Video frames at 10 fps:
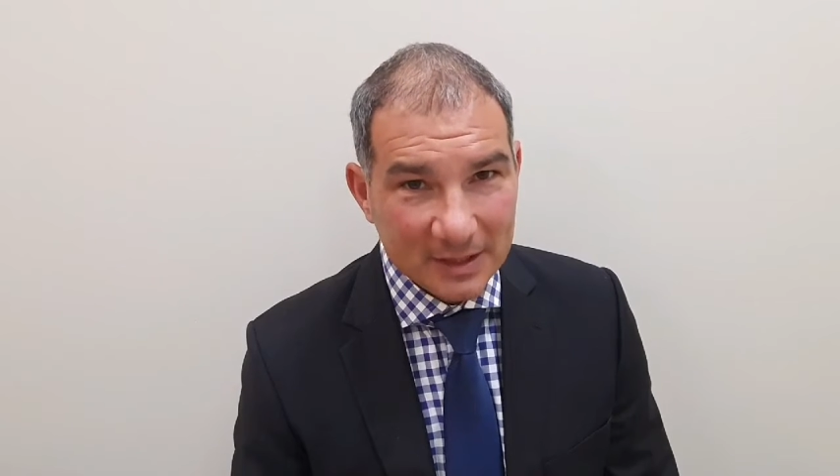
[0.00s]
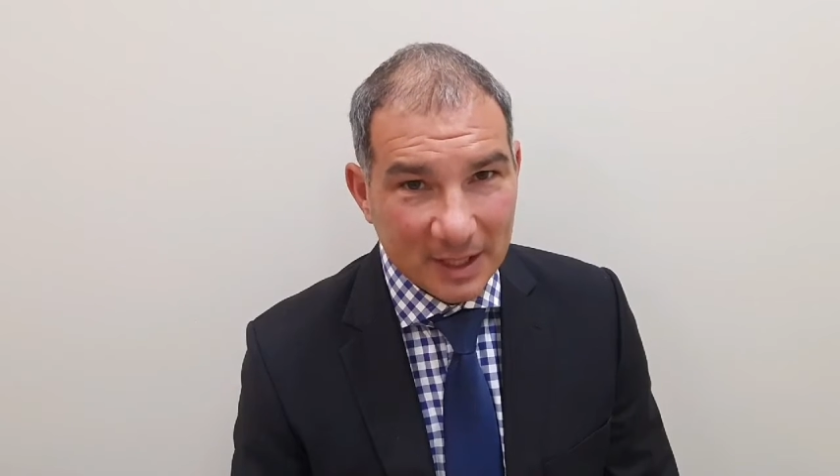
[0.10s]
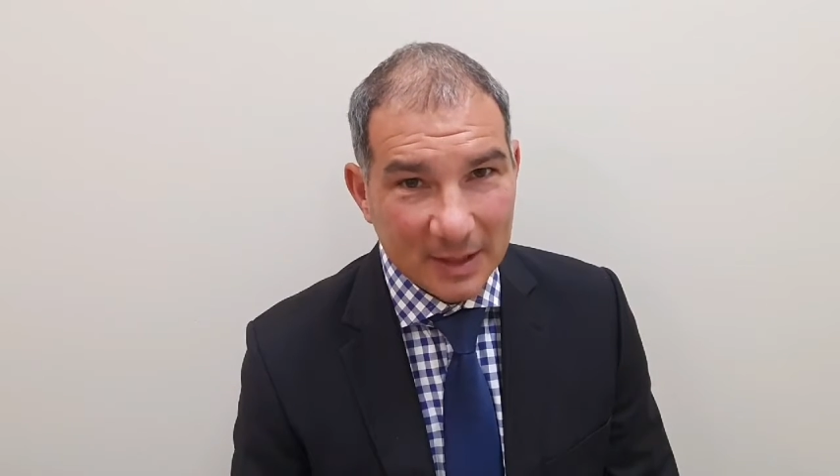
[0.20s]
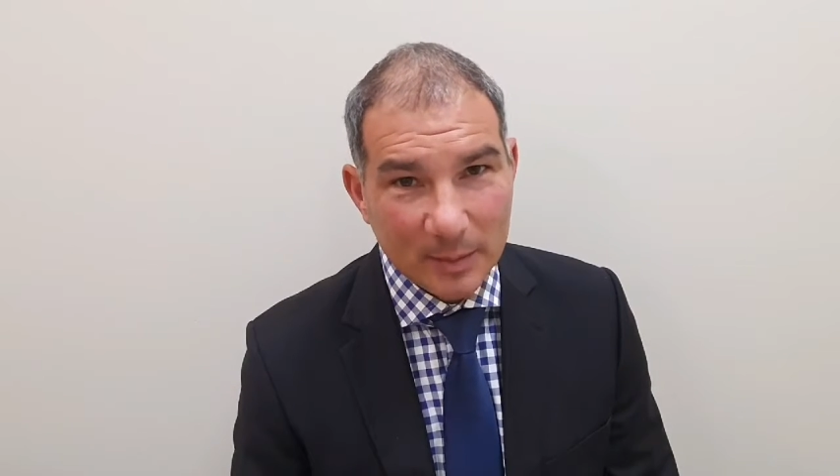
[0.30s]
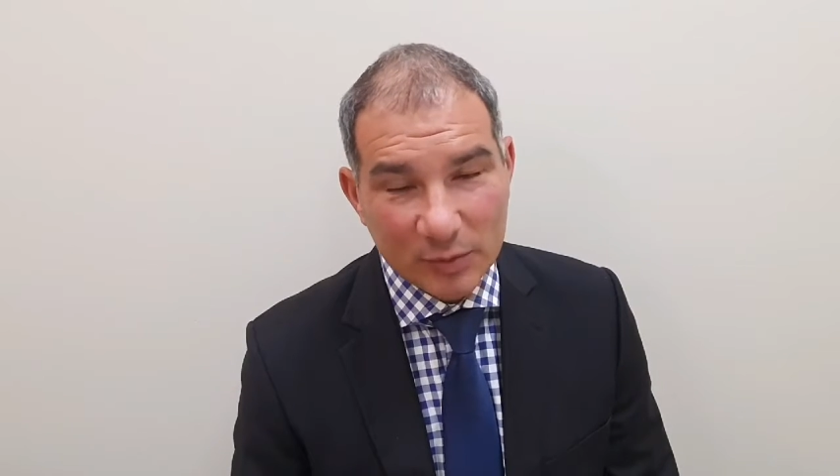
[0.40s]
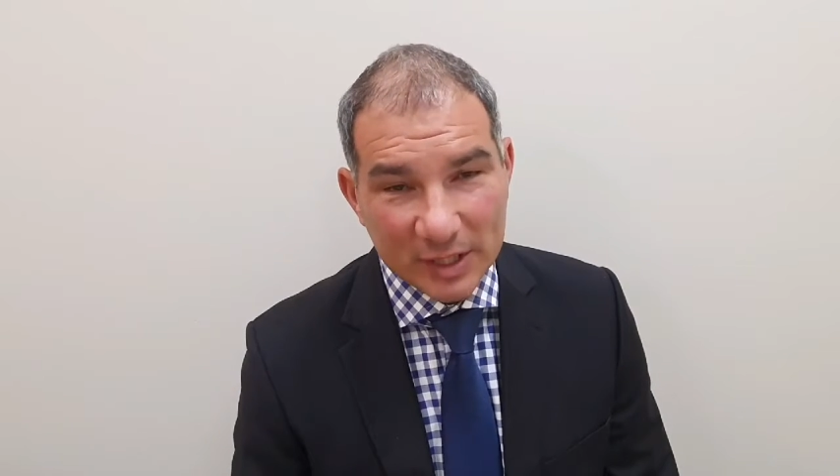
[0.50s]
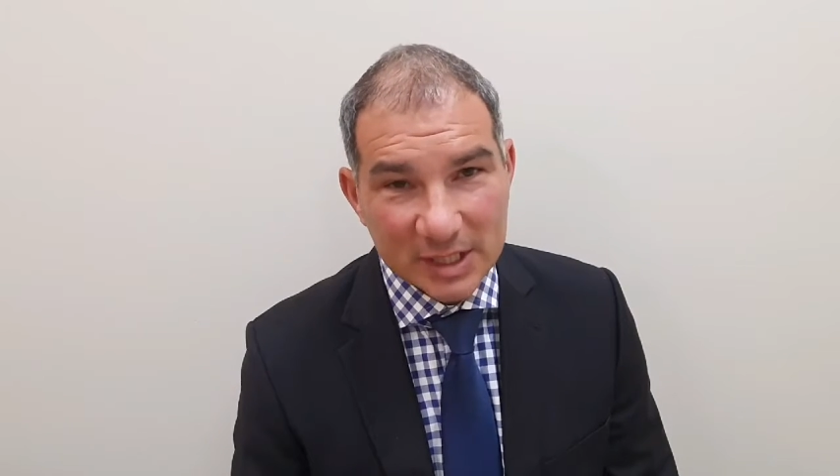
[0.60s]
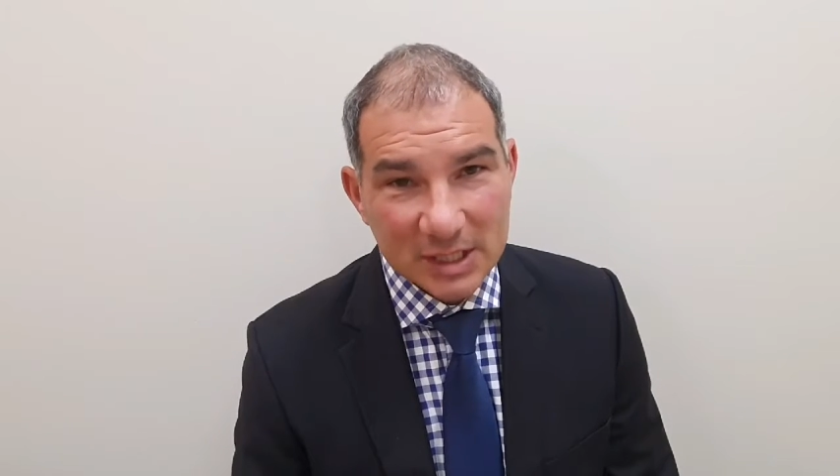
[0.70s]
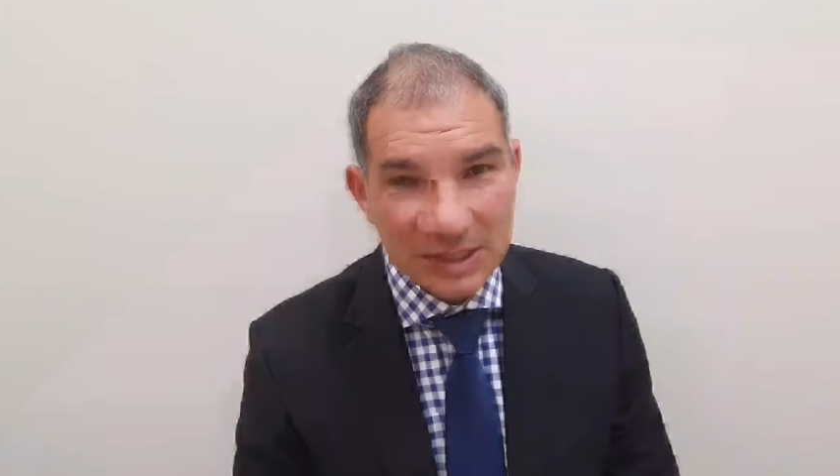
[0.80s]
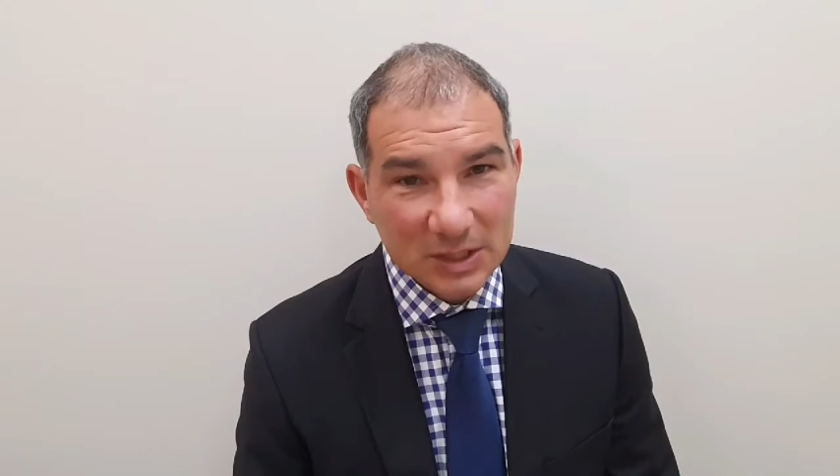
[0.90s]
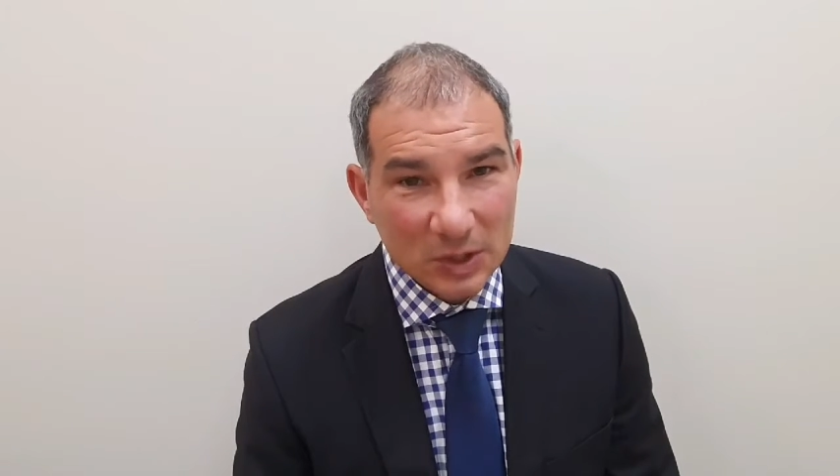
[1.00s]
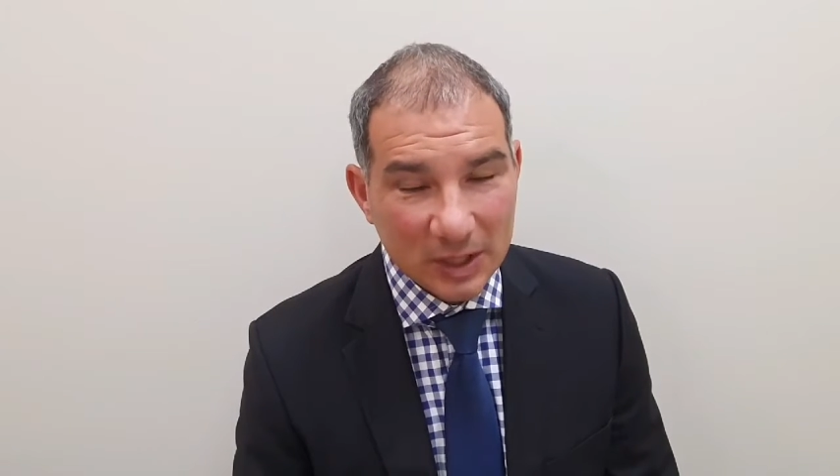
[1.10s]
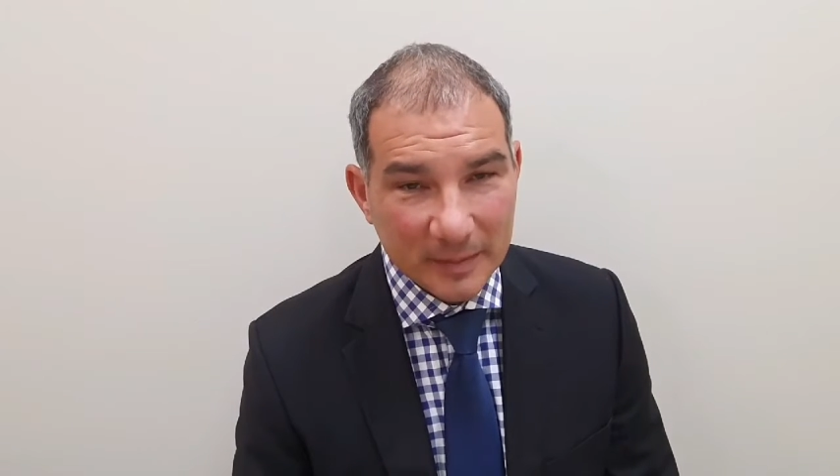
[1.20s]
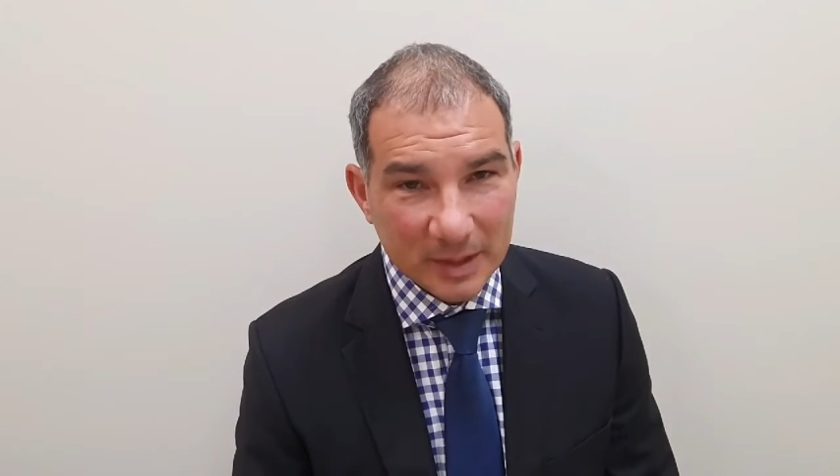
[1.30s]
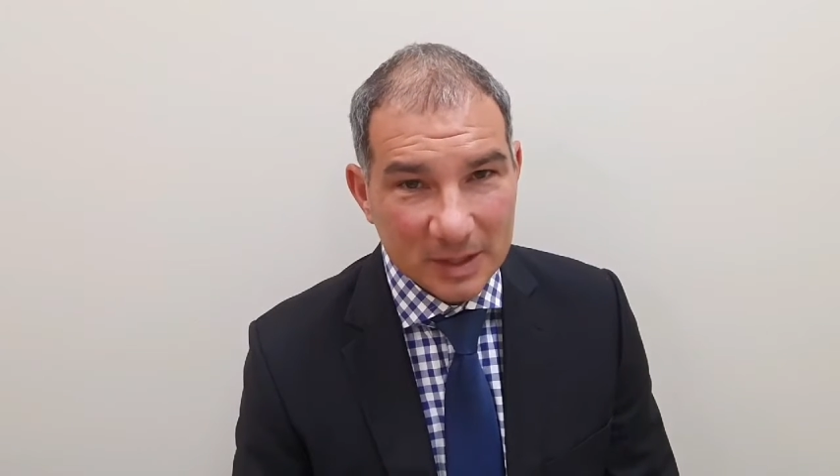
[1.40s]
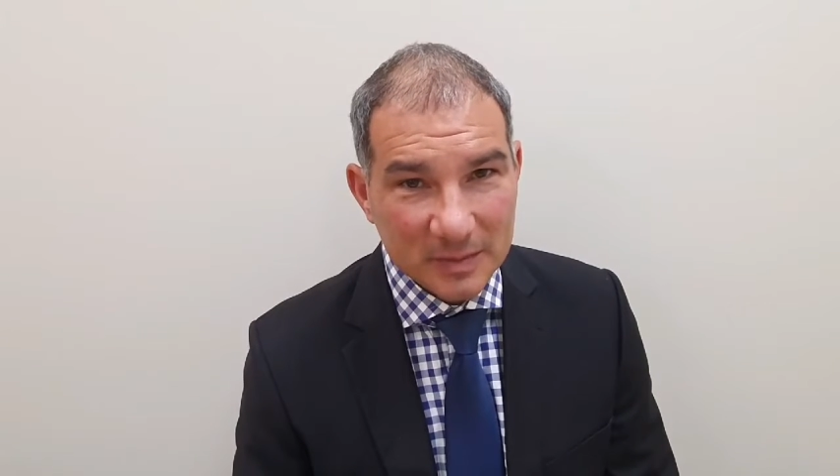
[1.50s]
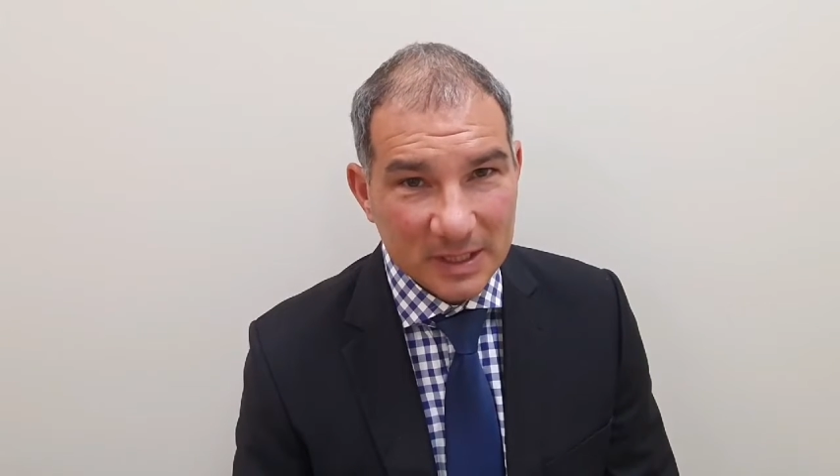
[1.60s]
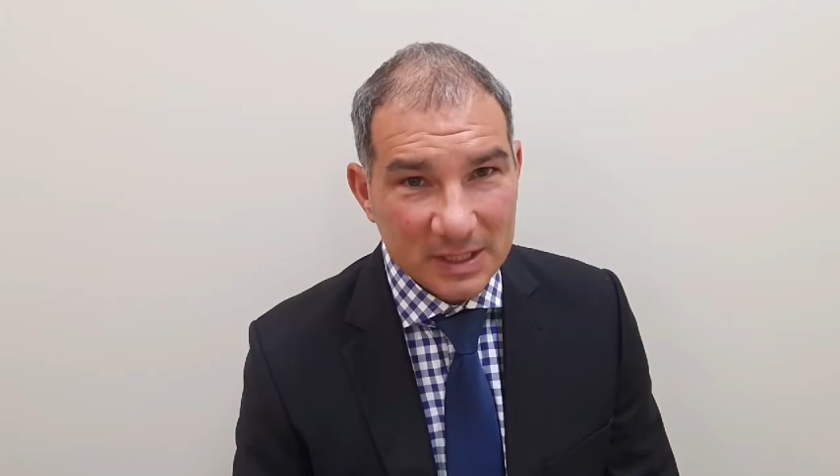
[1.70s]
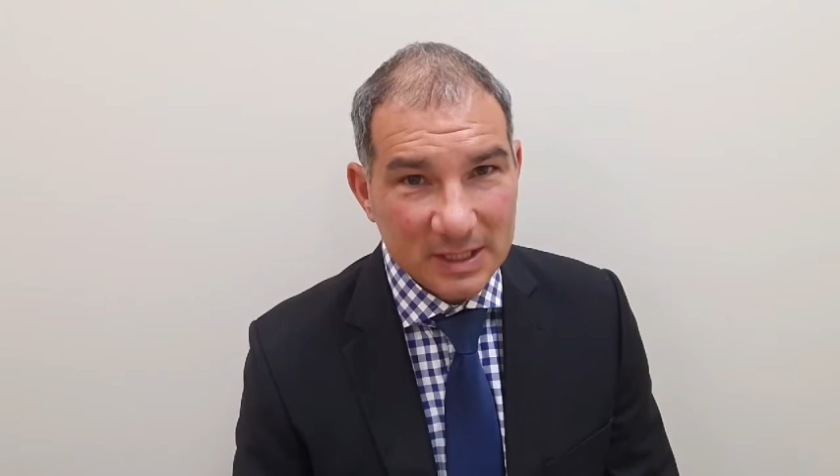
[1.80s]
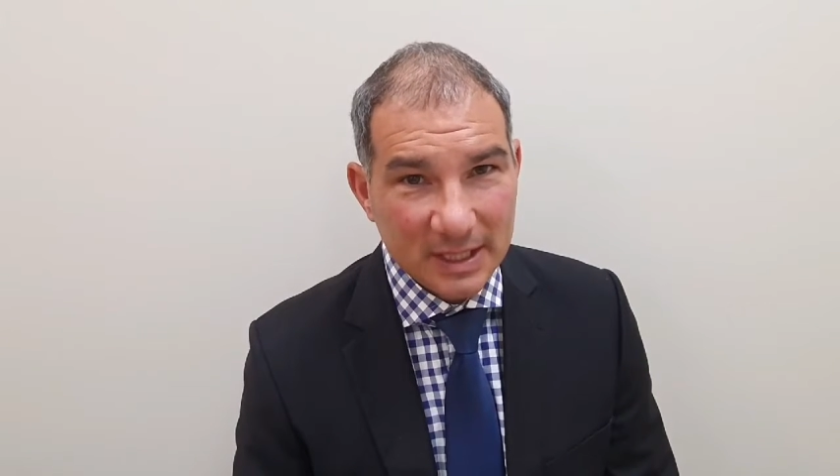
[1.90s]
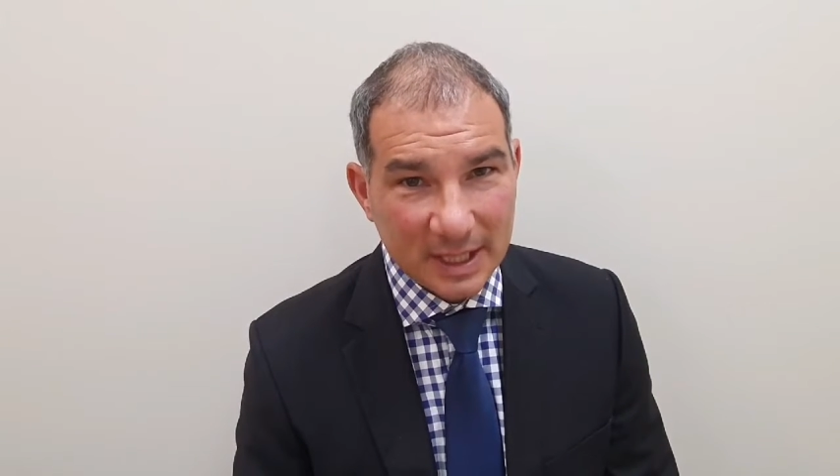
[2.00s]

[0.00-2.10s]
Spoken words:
a precedent document that's been set